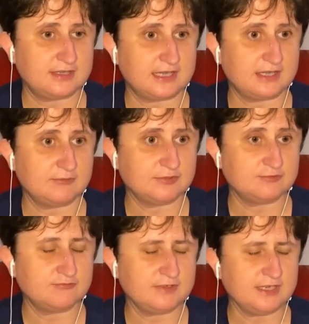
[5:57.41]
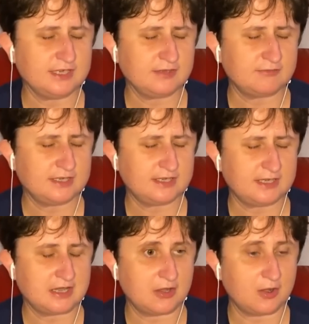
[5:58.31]
I was really,
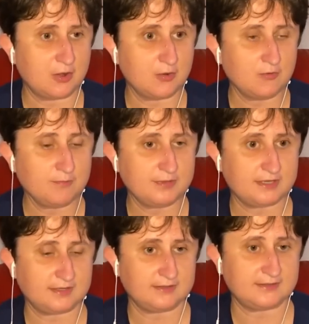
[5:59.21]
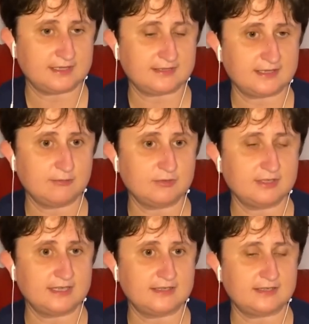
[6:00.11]
really hoping that I will
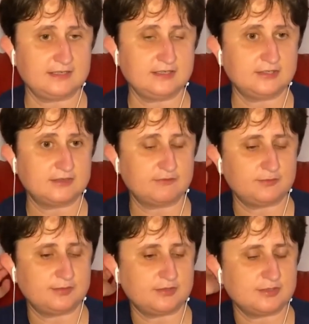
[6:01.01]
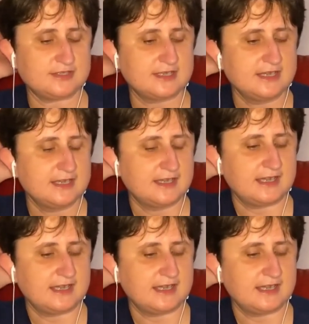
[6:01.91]
get an interview because I